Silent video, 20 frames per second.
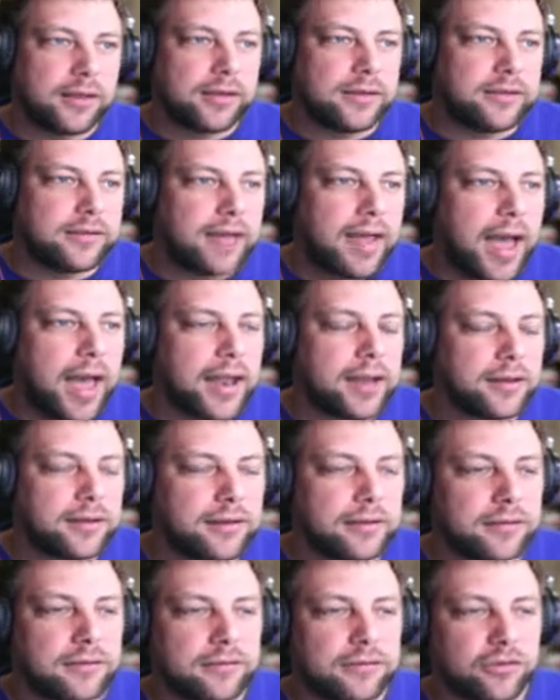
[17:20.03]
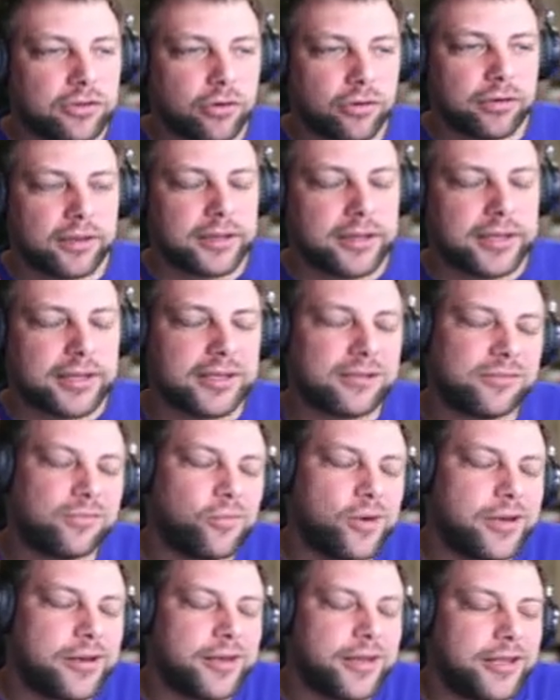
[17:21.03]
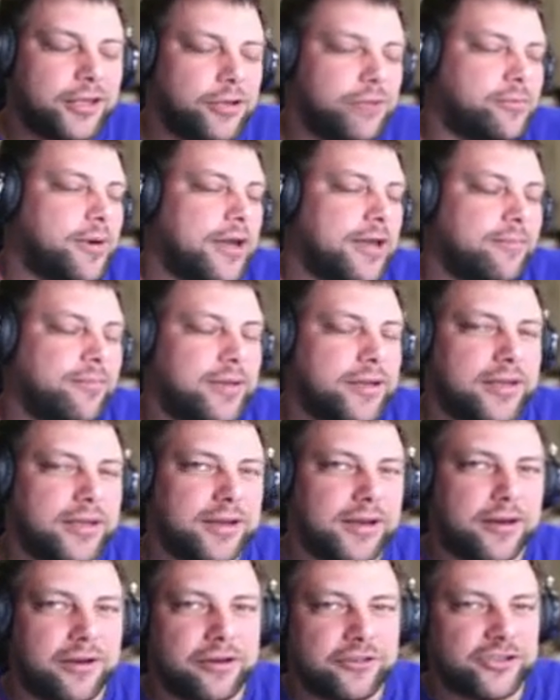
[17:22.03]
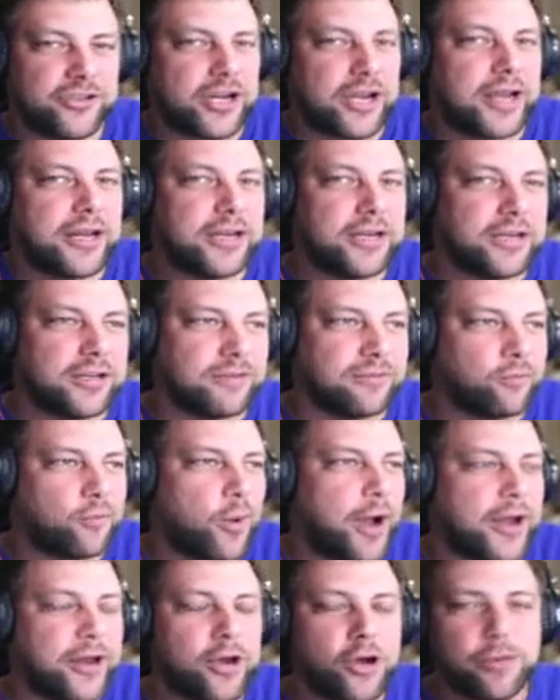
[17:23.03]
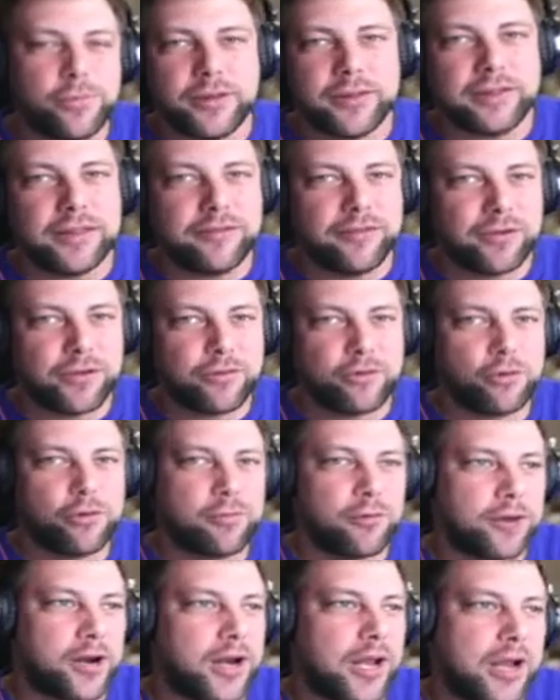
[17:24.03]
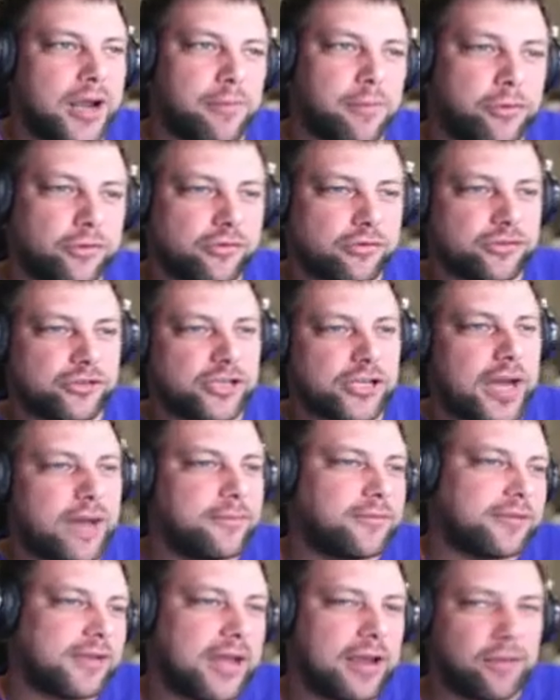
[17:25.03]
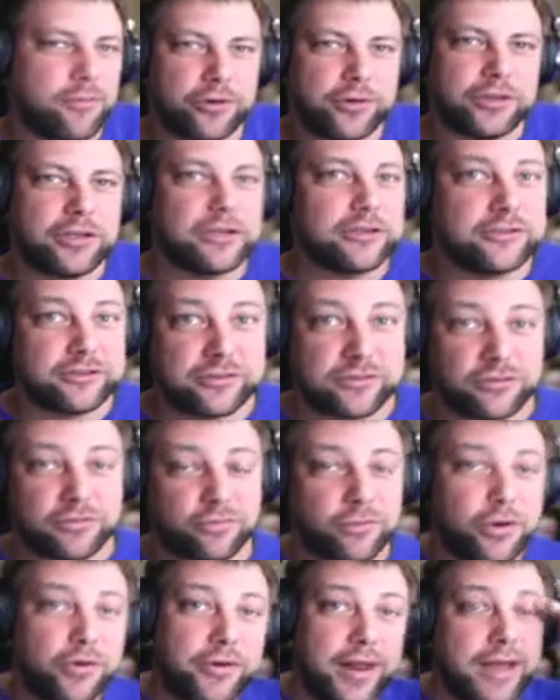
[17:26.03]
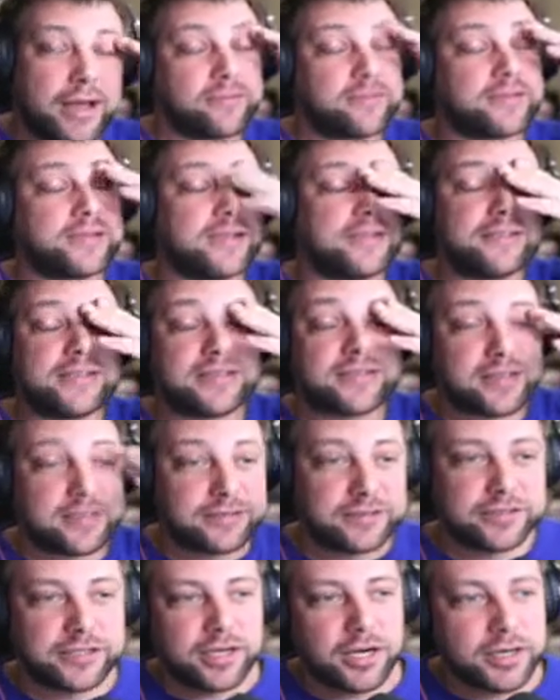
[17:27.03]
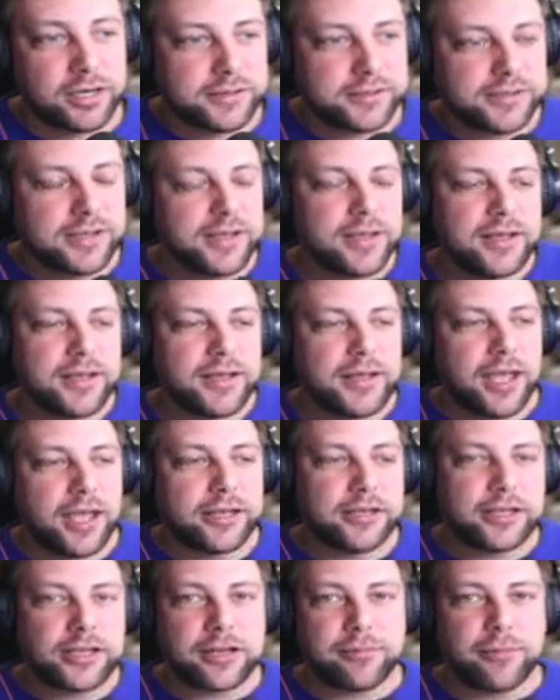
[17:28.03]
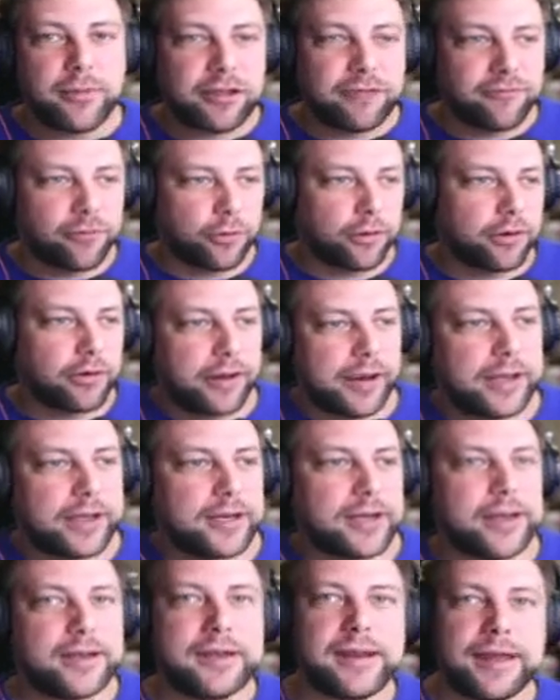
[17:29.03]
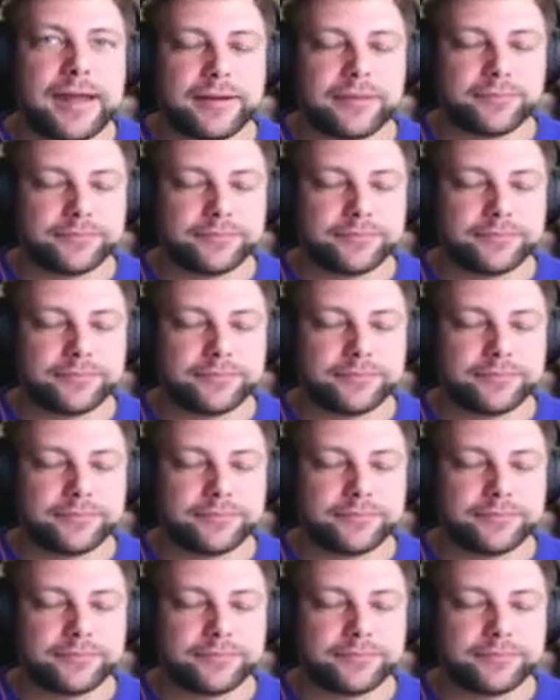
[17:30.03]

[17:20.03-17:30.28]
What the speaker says: Not totally, because one day you might be in a giant wide open living room or on a commercial job site where you can just throw down tons and tons of yards and you get to make $4,000 in a day.